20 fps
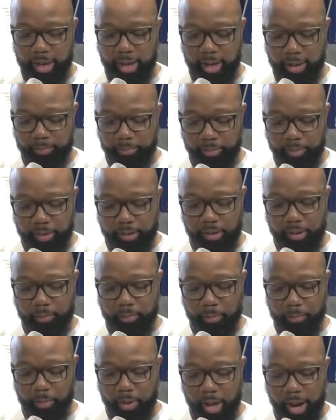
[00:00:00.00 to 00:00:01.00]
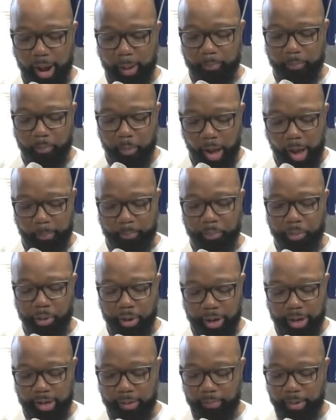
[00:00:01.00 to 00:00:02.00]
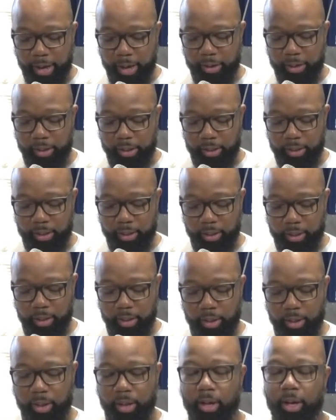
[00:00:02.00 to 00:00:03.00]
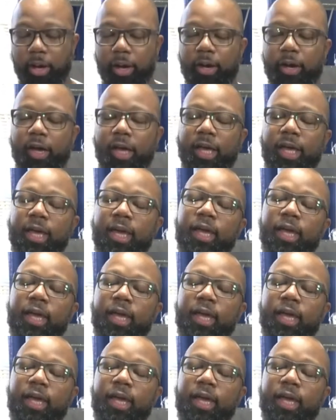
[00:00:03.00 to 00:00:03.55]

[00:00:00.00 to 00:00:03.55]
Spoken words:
And and I prayed about it, and